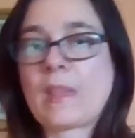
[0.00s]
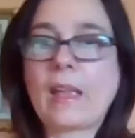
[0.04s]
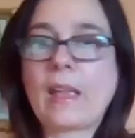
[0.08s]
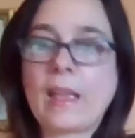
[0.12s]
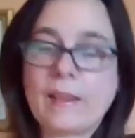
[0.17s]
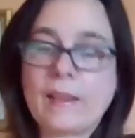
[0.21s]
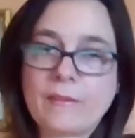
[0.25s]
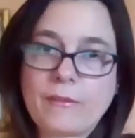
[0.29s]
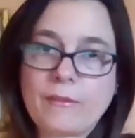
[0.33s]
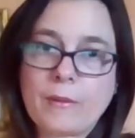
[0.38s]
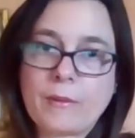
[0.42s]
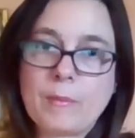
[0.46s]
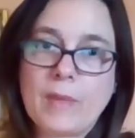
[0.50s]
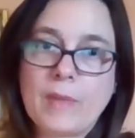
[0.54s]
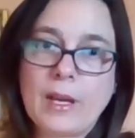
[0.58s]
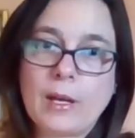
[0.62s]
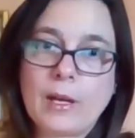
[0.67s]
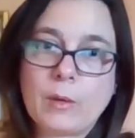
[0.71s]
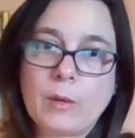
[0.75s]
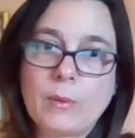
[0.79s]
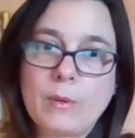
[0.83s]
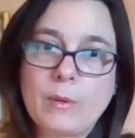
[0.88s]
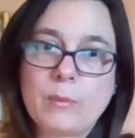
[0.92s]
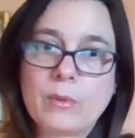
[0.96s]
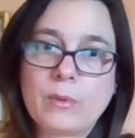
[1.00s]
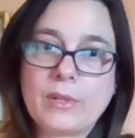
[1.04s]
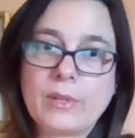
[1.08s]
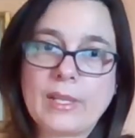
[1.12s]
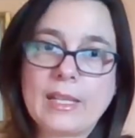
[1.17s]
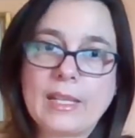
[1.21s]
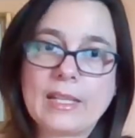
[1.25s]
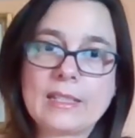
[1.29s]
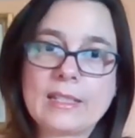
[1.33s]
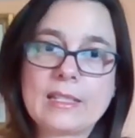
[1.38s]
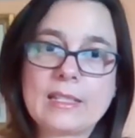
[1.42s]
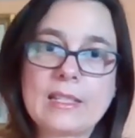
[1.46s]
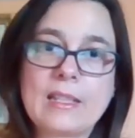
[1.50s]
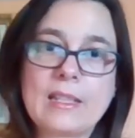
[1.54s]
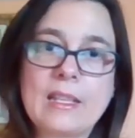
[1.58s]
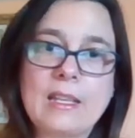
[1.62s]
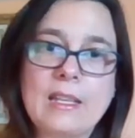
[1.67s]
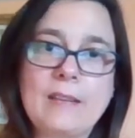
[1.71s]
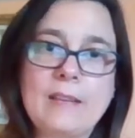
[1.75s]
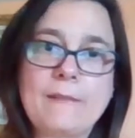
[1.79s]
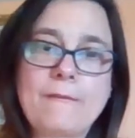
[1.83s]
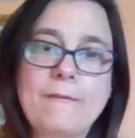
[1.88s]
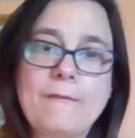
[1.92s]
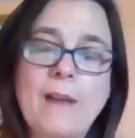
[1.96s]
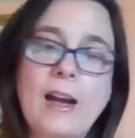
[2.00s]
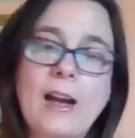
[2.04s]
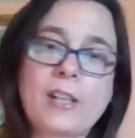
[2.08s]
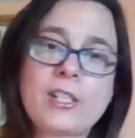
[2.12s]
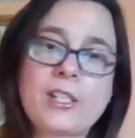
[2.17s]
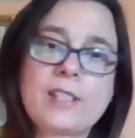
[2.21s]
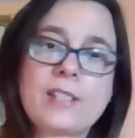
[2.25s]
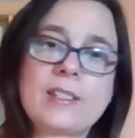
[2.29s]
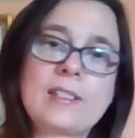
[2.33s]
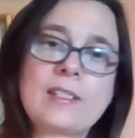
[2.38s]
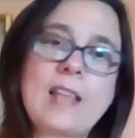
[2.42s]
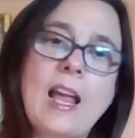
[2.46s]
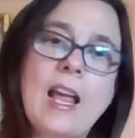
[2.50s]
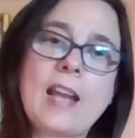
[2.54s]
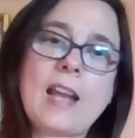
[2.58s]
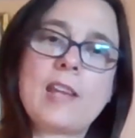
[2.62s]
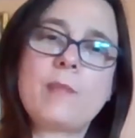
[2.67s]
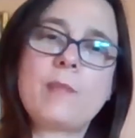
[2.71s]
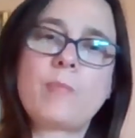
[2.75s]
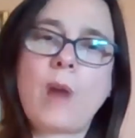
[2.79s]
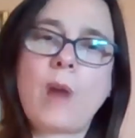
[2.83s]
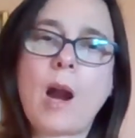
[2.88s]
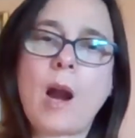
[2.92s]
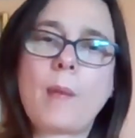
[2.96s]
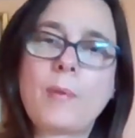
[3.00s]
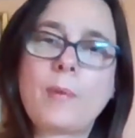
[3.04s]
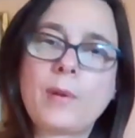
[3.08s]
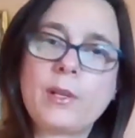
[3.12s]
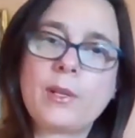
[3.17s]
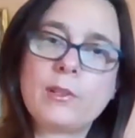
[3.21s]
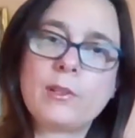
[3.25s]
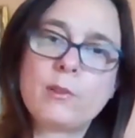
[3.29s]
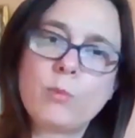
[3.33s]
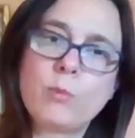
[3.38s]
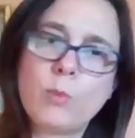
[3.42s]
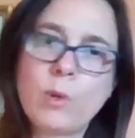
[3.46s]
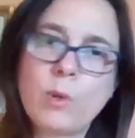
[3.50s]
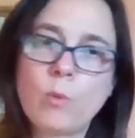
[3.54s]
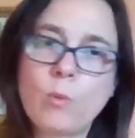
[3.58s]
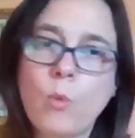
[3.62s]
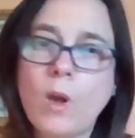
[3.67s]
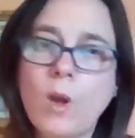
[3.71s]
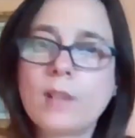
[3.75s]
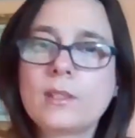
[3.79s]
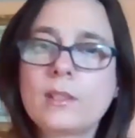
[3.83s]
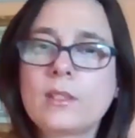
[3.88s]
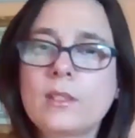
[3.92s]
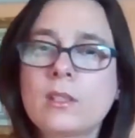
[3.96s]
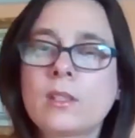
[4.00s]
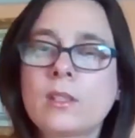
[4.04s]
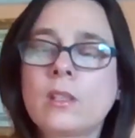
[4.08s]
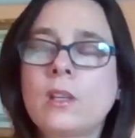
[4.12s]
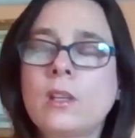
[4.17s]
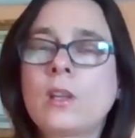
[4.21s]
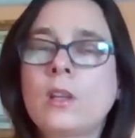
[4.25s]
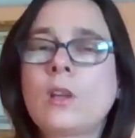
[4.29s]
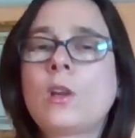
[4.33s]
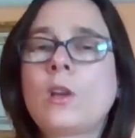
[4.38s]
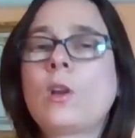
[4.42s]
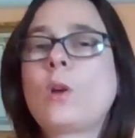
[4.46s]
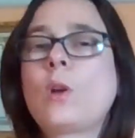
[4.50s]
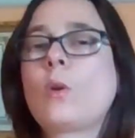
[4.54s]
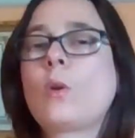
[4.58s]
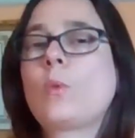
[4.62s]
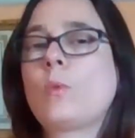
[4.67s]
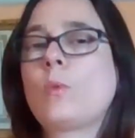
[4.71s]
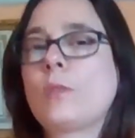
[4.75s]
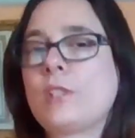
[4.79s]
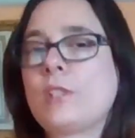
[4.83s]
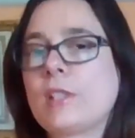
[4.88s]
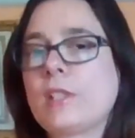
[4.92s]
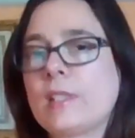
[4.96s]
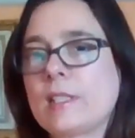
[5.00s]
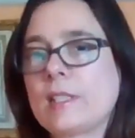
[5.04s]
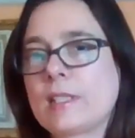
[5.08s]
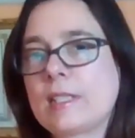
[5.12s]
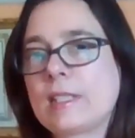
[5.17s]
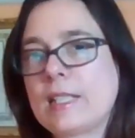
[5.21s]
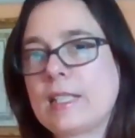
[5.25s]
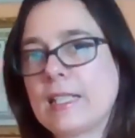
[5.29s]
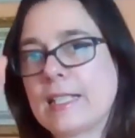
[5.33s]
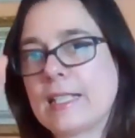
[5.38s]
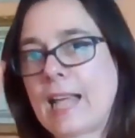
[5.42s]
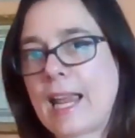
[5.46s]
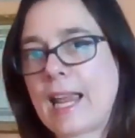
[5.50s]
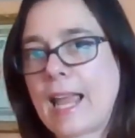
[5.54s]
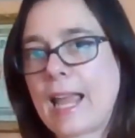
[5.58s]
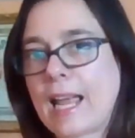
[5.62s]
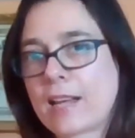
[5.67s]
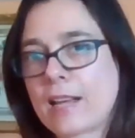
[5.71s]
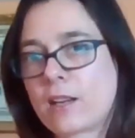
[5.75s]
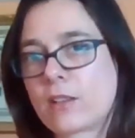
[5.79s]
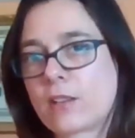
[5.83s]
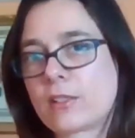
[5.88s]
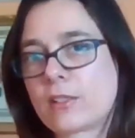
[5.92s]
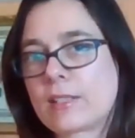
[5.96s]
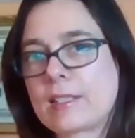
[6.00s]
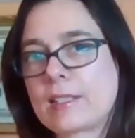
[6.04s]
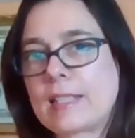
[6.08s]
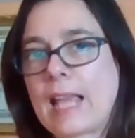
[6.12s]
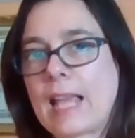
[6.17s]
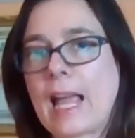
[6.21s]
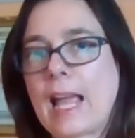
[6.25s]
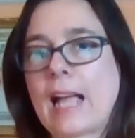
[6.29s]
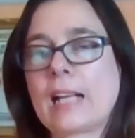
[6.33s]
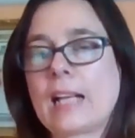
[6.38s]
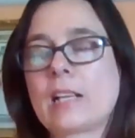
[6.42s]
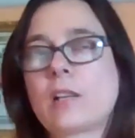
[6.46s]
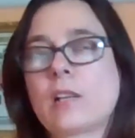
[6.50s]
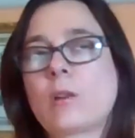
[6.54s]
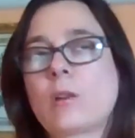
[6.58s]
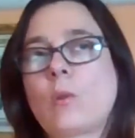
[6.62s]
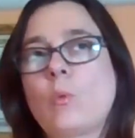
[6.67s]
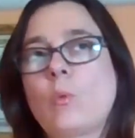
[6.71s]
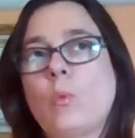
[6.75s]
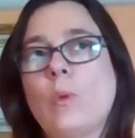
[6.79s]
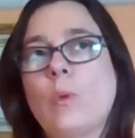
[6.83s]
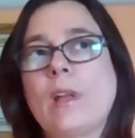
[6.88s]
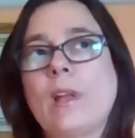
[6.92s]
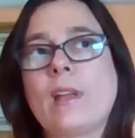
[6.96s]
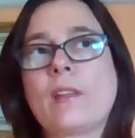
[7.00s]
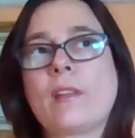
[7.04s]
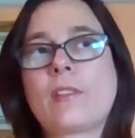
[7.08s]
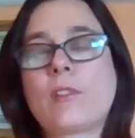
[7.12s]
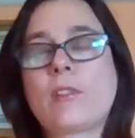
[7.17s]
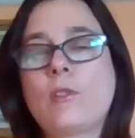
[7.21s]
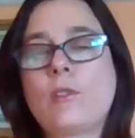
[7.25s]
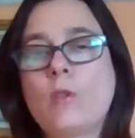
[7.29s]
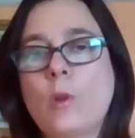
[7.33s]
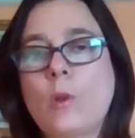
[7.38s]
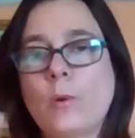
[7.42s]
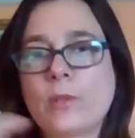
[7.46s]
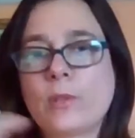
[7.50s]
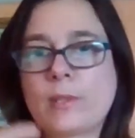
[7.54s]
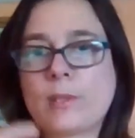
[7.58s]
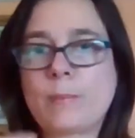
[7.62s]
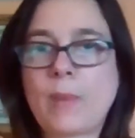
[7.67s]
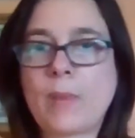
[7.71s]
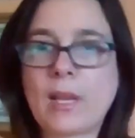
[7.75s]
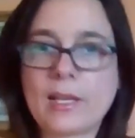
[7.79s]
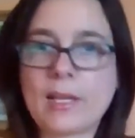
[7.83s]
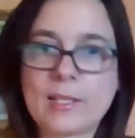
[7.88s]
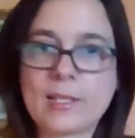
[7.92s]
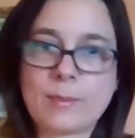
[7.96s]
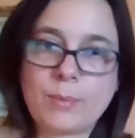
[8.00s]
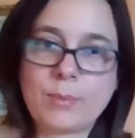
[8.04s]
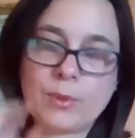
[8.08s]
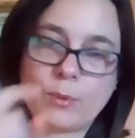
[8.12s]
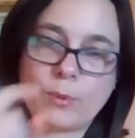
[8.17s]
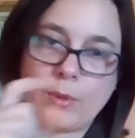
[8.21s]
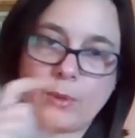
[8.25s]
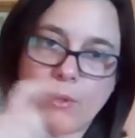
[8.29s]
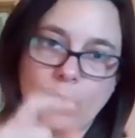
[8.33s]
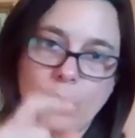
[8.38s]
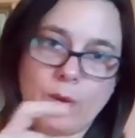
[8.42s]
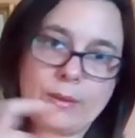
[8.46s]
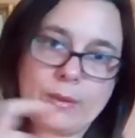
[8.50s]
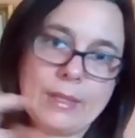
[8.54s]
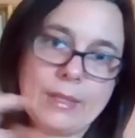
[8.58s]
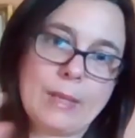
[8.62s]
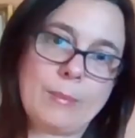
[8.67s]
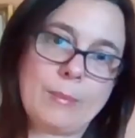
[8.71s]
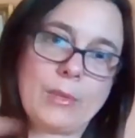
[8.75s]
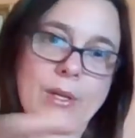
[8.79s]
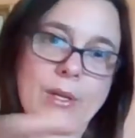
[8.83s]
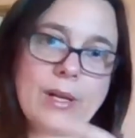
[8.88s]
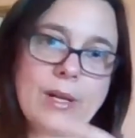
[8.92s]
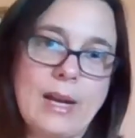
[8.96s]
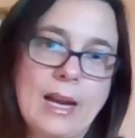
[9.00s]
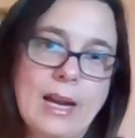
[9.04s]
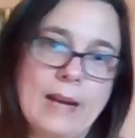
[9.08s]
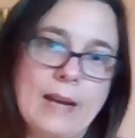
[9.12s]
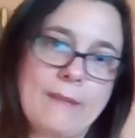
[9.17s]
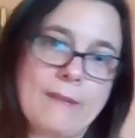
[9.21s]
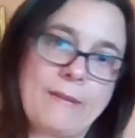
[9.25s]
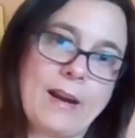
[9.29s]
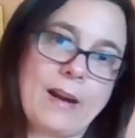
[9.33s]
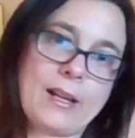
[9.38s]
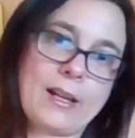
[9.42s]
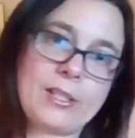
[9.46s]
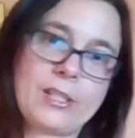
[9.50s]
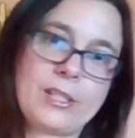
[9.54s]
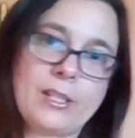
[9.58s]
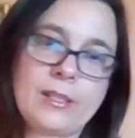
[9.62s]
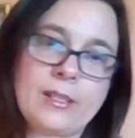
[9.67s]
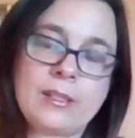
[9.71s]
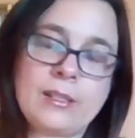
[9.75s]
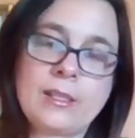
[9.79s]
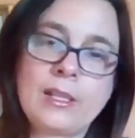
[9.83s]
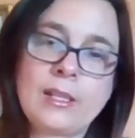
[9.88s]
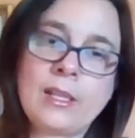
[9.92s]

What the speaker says: And from there, we will get the fraction stacking properties we want, which is the diagonal stack with no space between the whole number and a fraction.